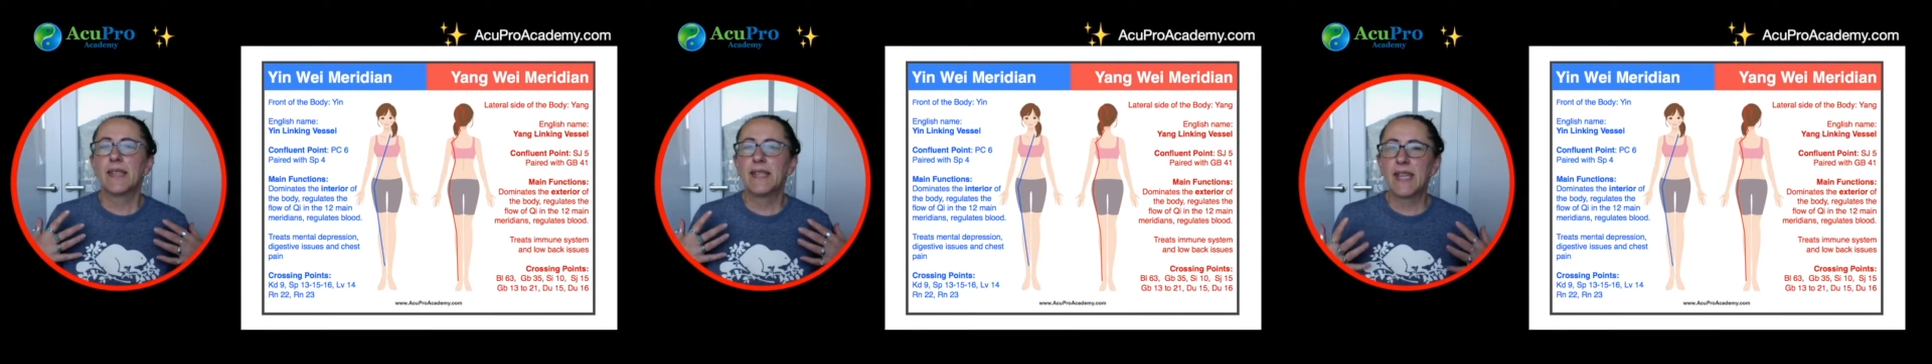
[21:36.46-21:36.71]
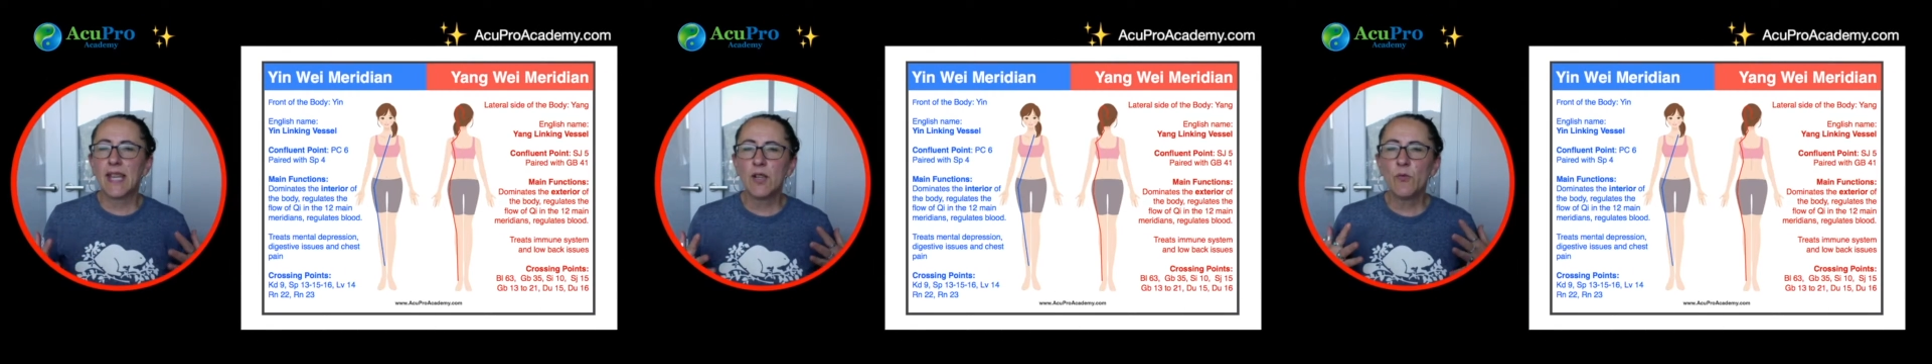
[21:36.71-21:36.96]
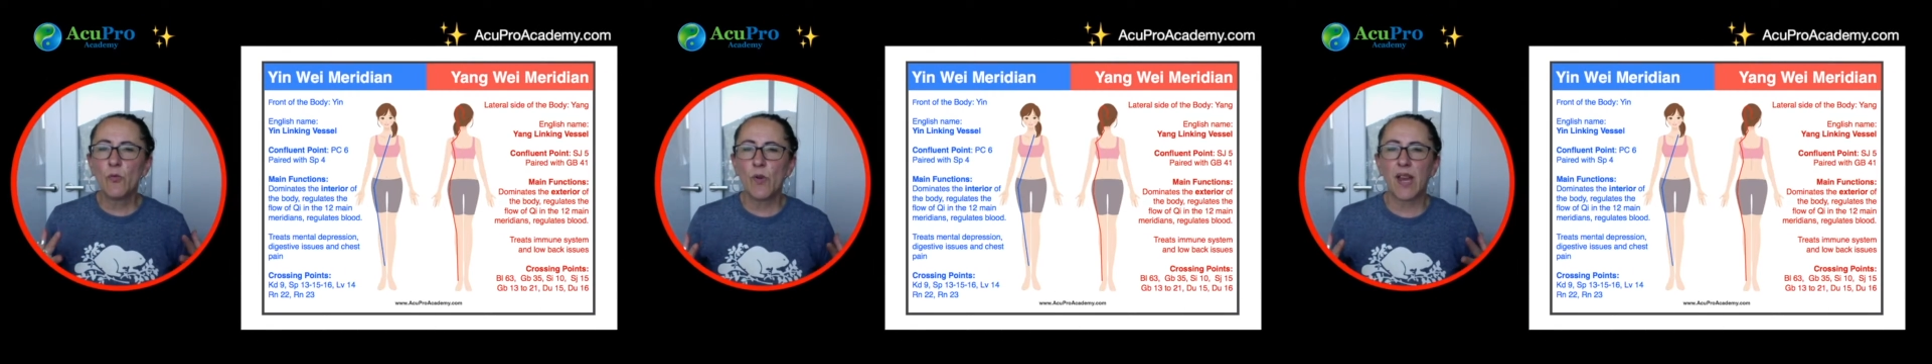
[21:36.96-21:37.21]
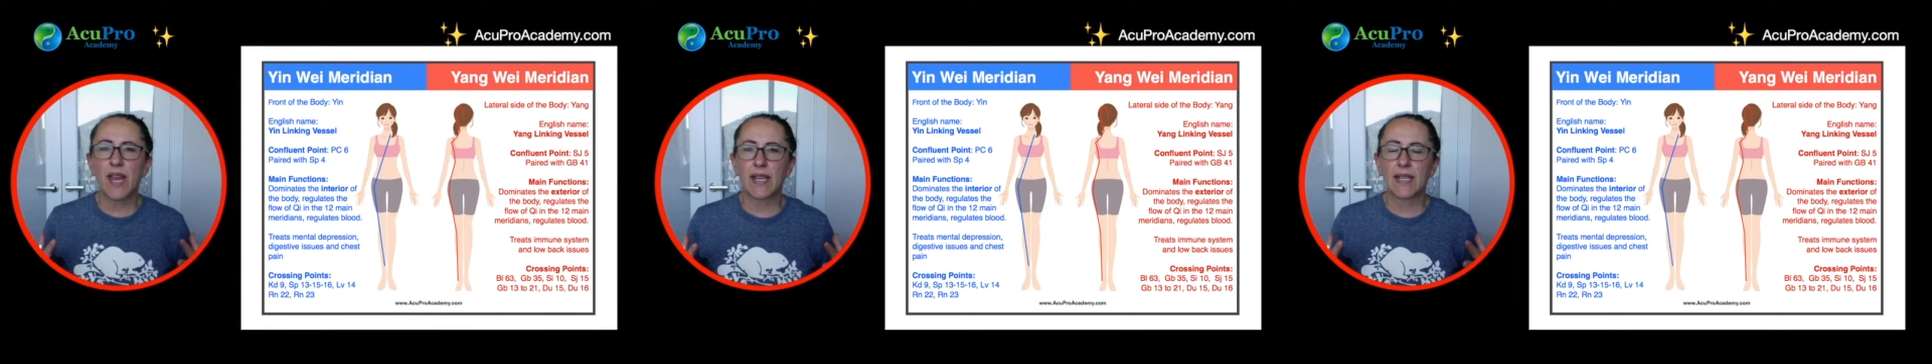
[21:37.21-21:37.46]
yin
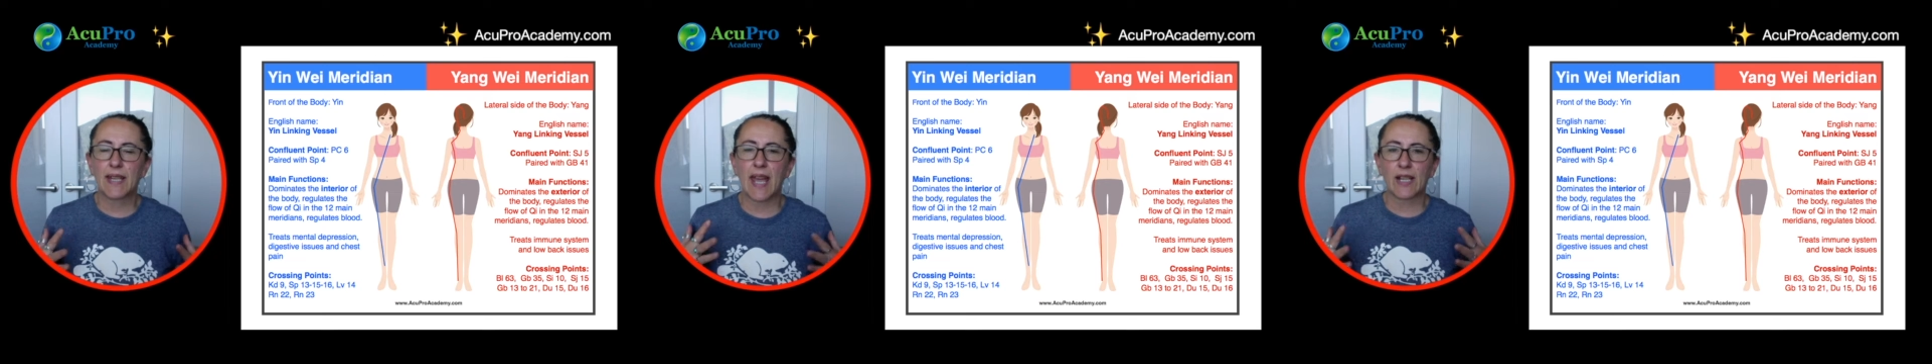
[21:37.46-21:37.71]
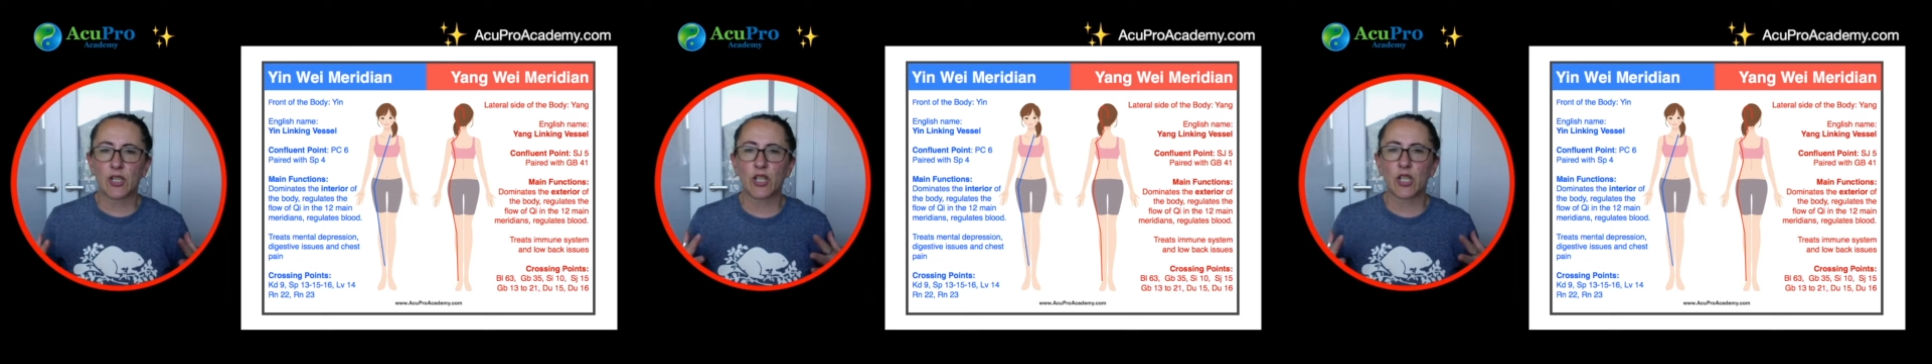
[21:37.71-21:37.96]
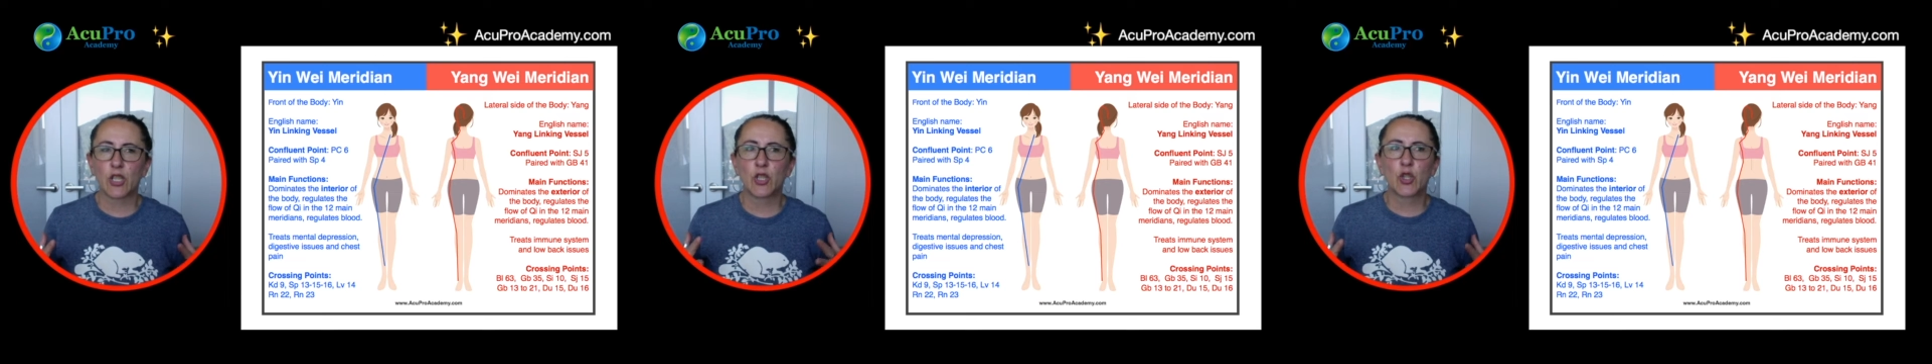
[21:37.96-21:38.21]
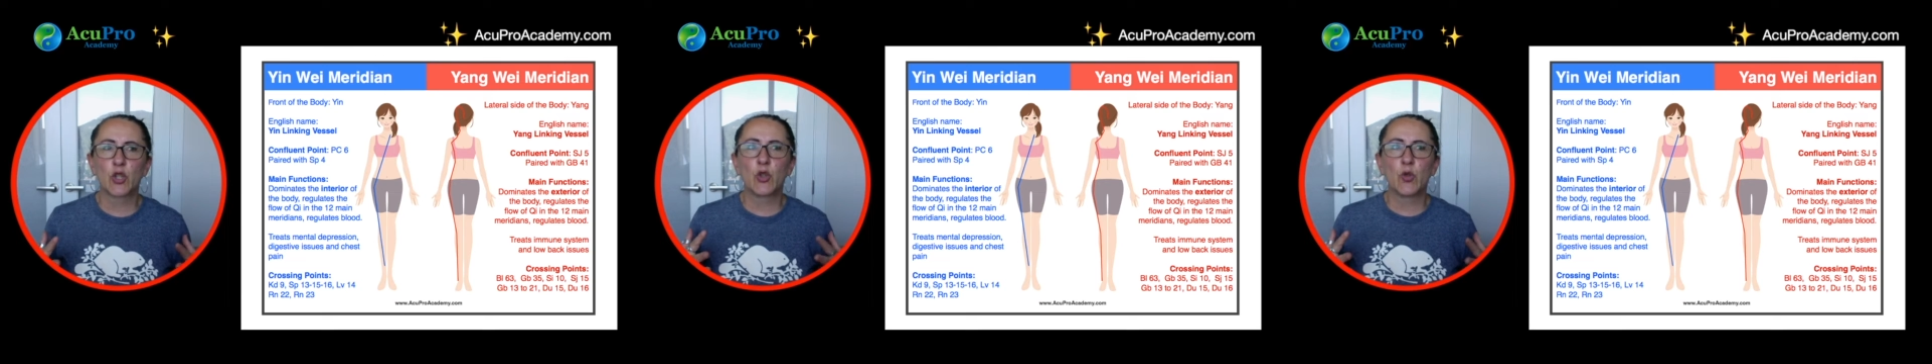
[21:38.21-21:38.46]
Wei
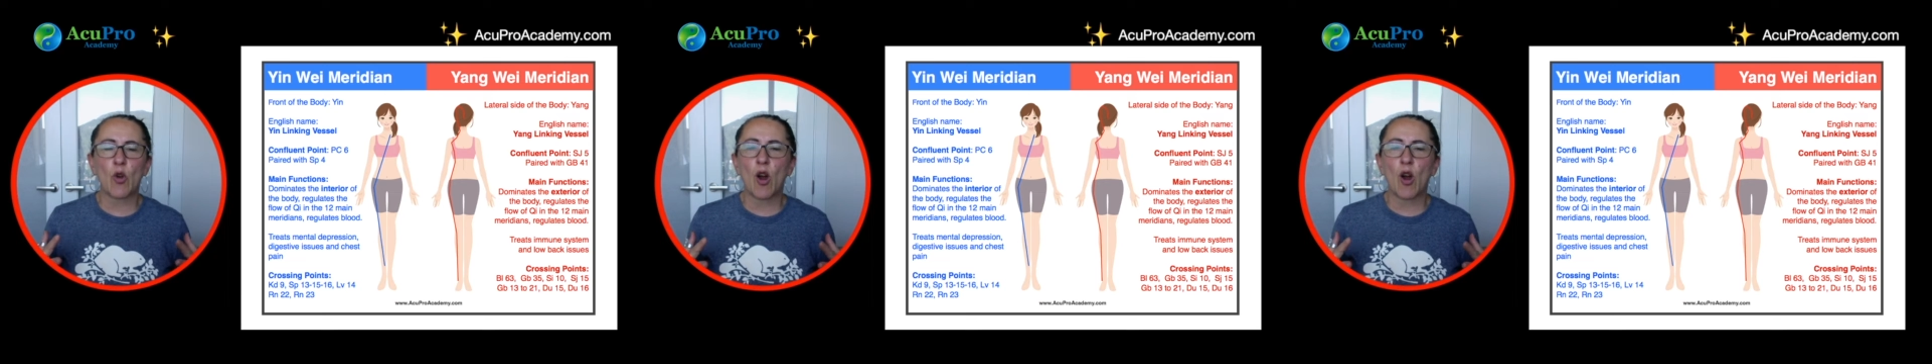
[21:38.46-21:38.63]
connection to